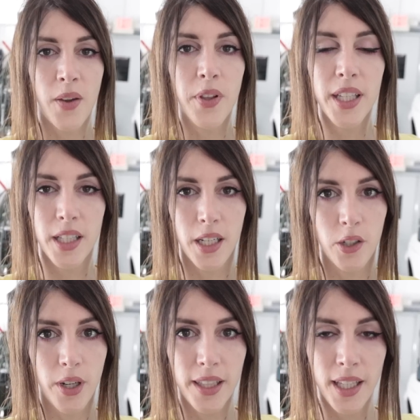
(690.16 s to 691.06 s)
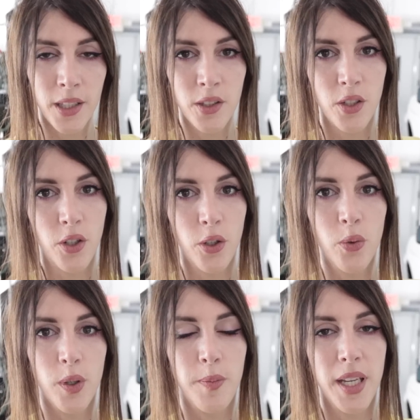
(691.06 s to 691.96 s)
I feel like the correct thing to
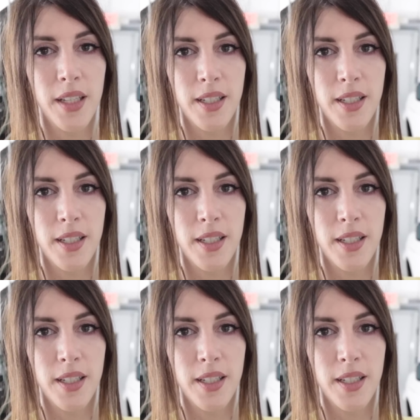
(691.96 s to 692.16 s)
do would be